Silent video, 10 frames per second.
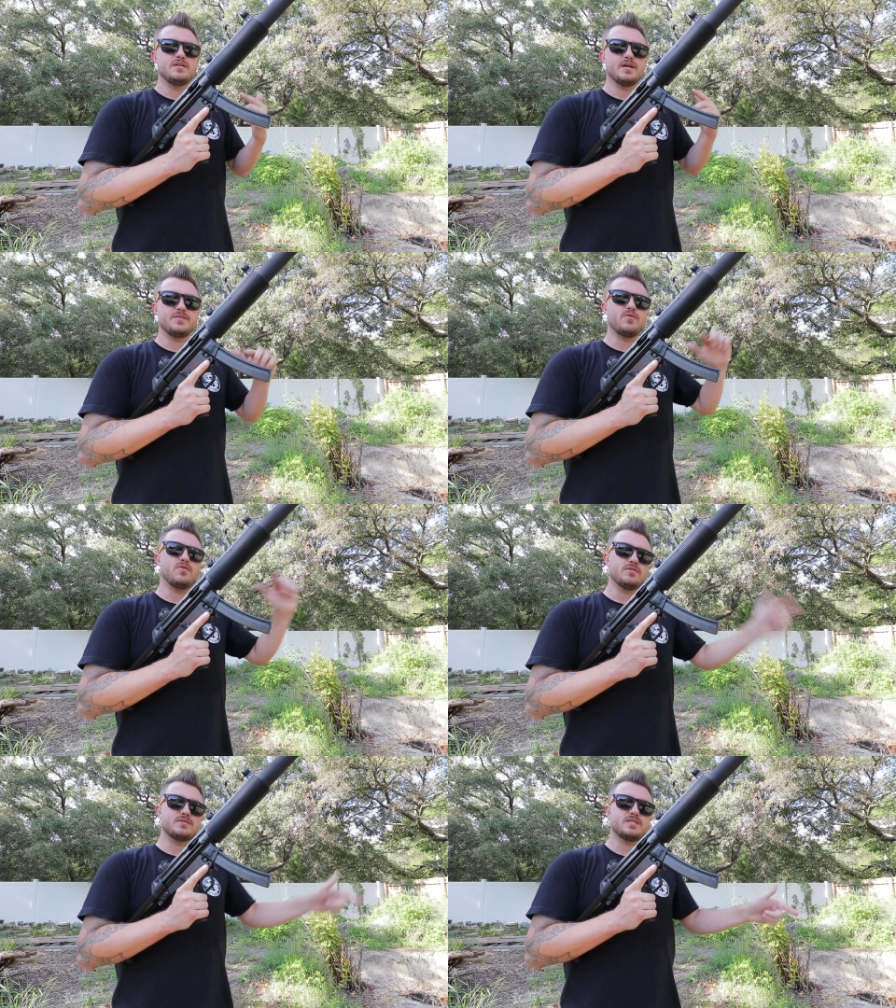not the
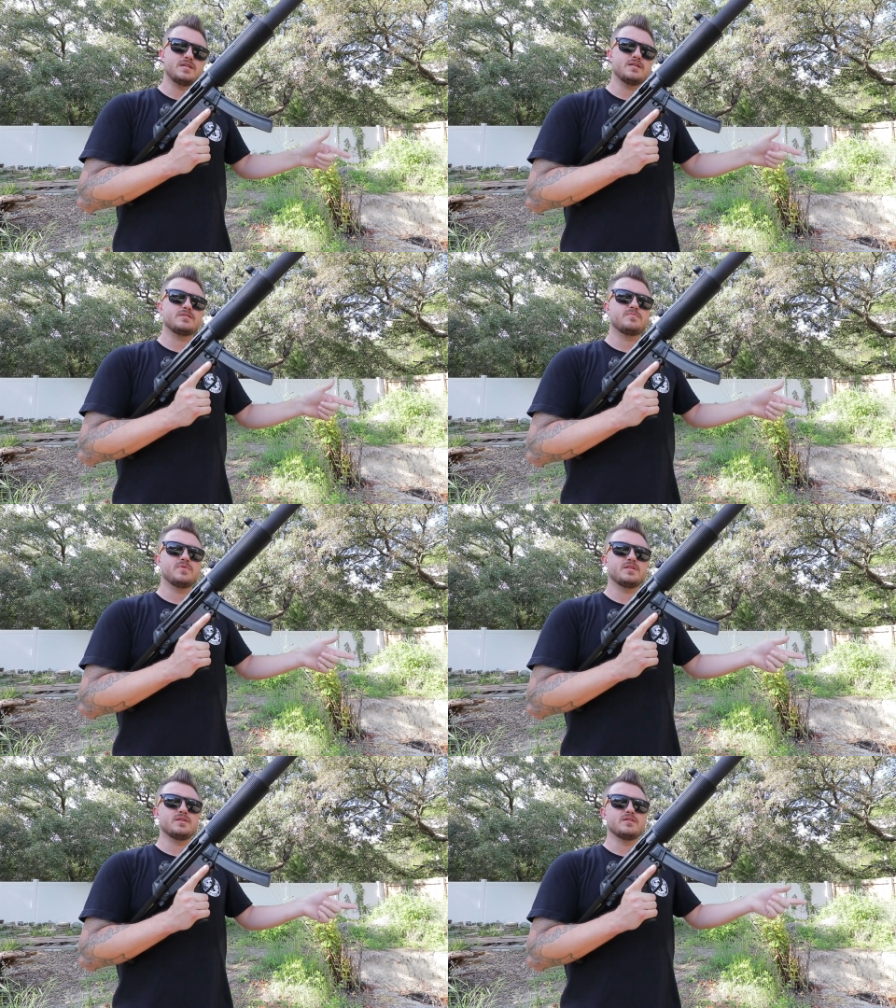older Zeniths,
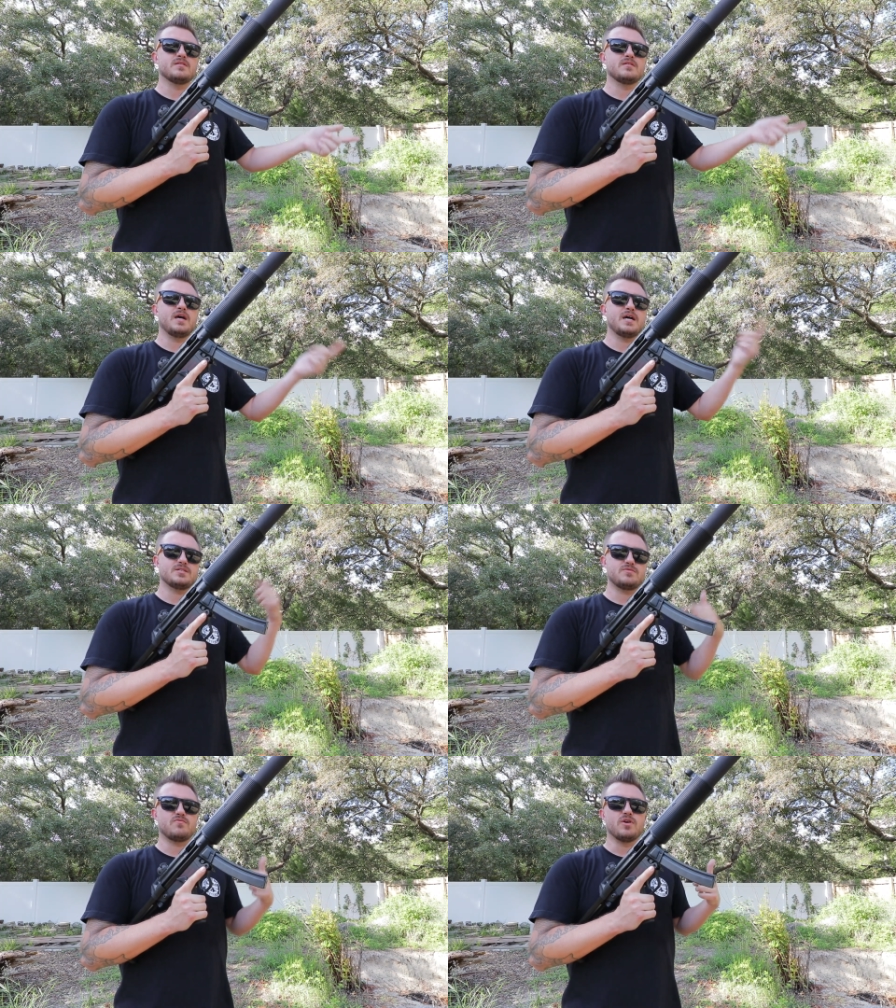but the
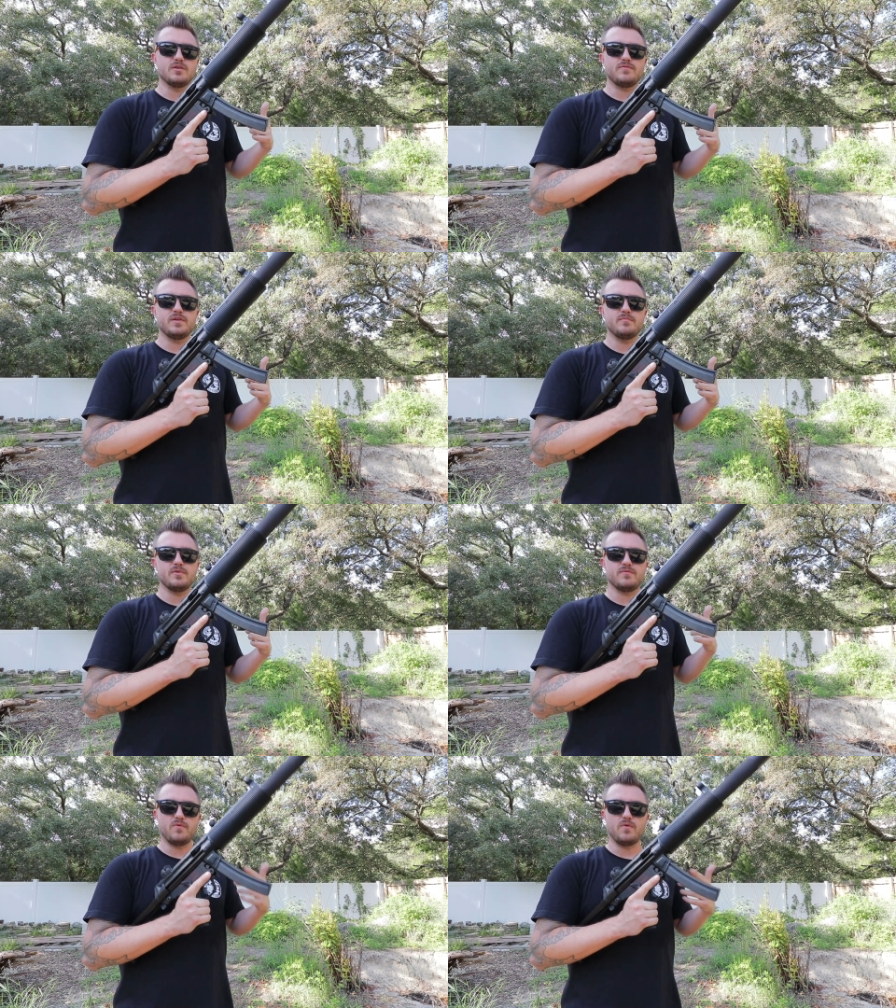last run of them
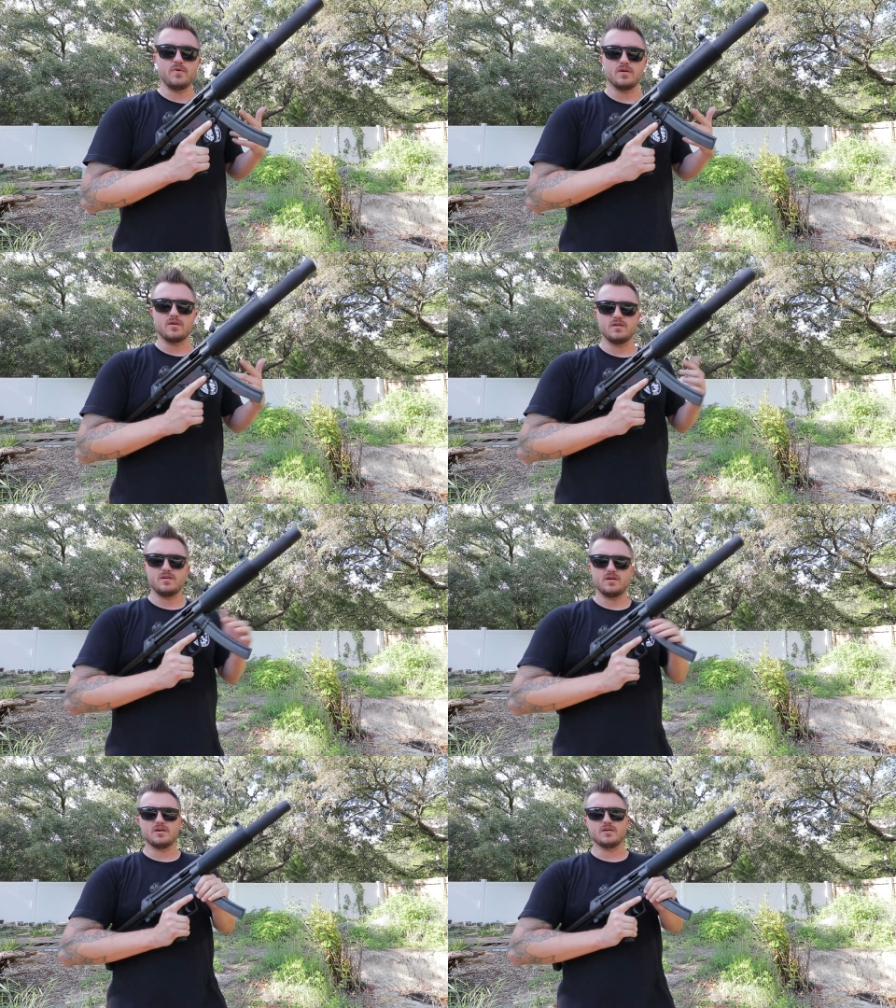before
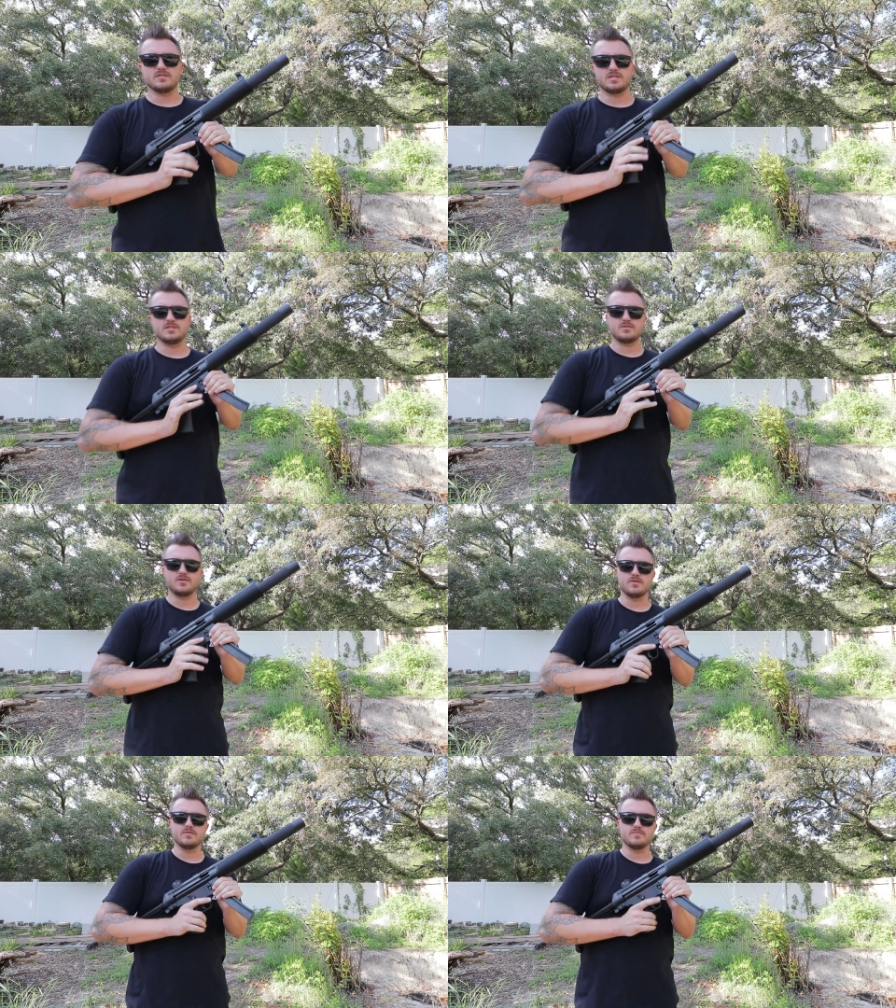uh, Century
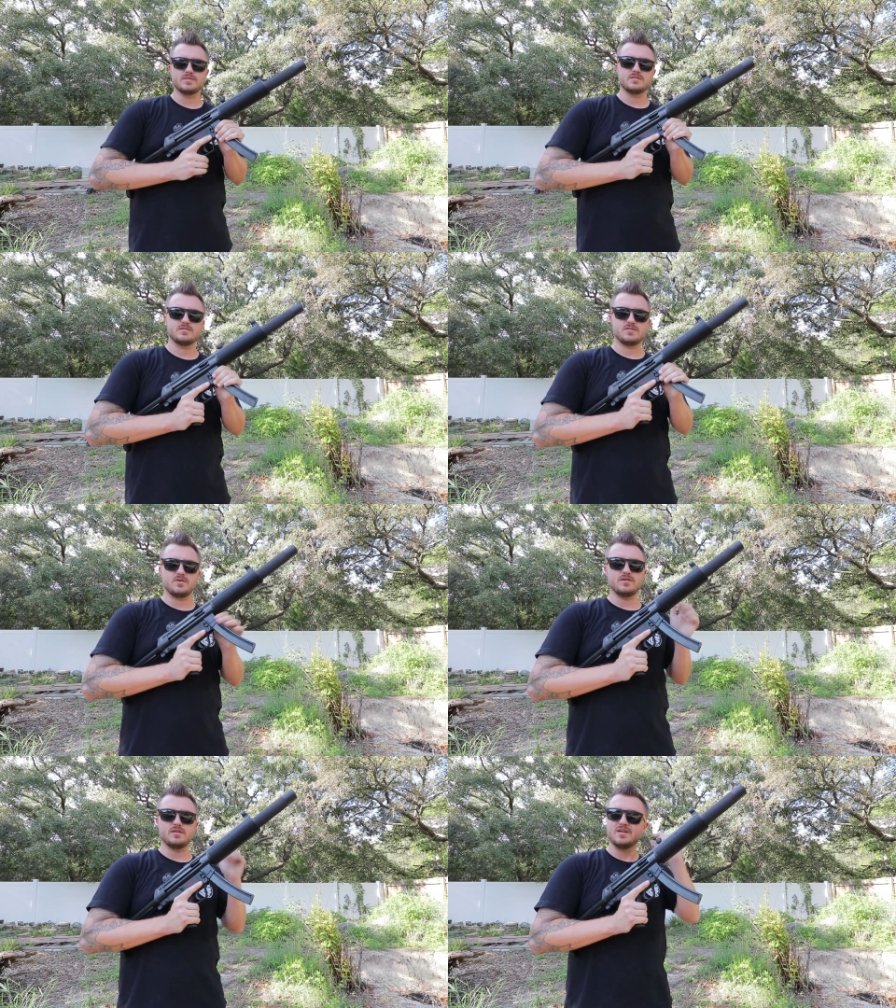Arms
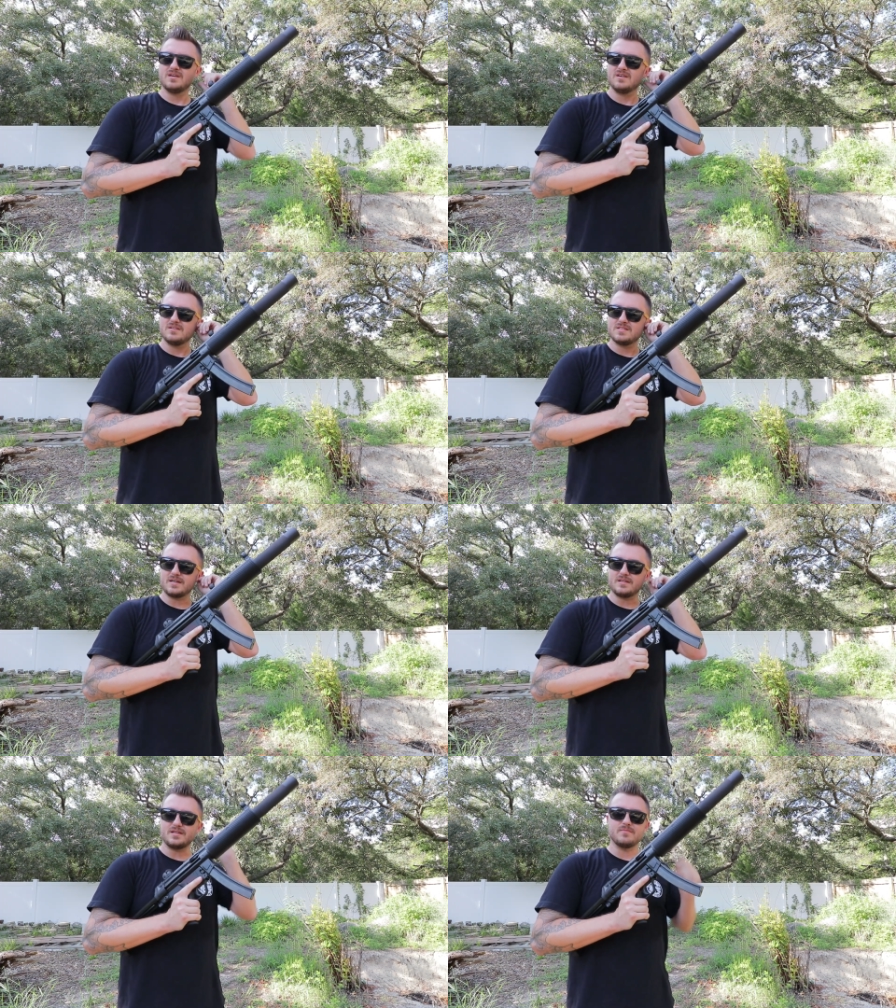started
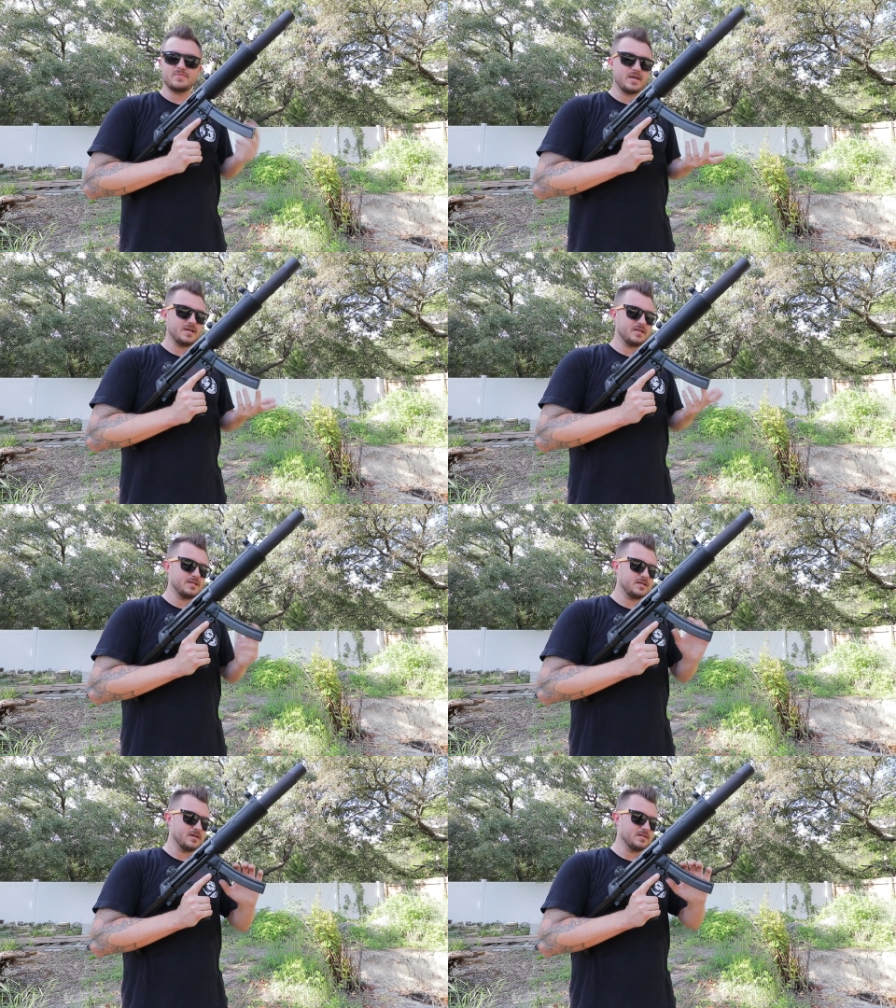taking the
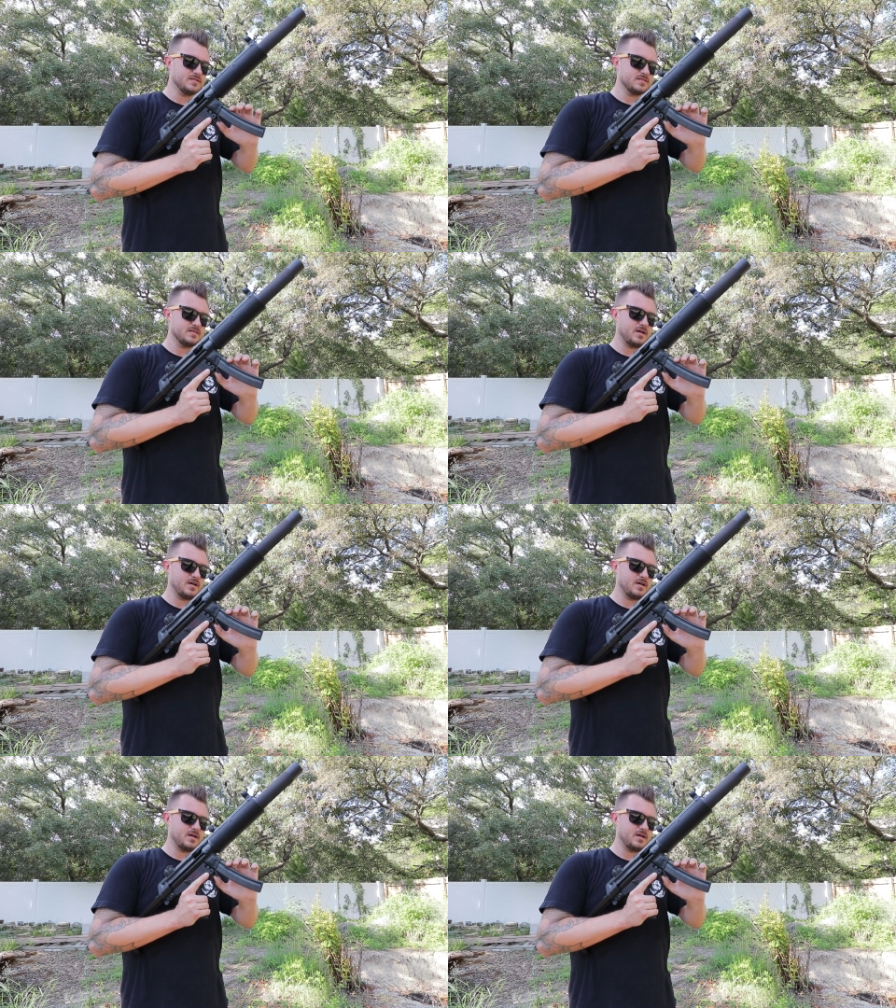MKE guns.